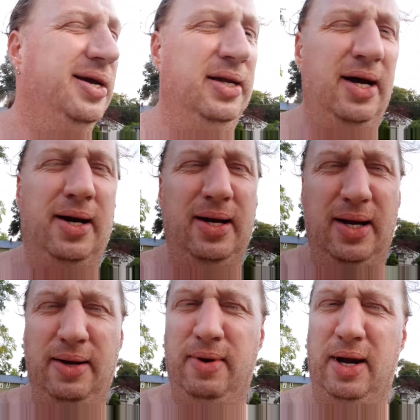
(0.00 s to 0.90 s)
and I,
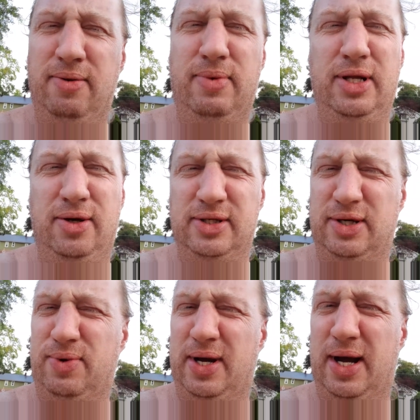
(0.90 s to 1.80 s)
everybody knows
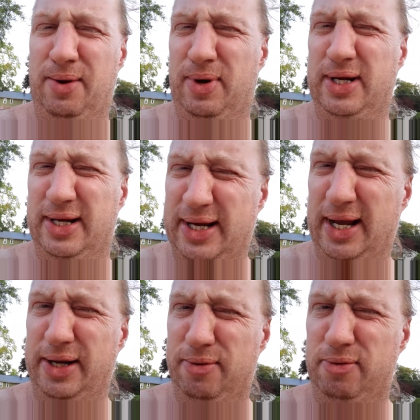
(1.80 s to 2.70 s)
I want I want to
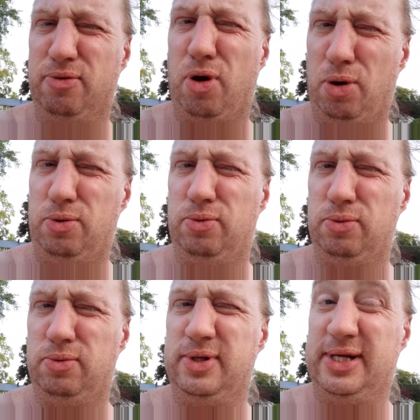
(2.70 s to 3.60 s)
date grown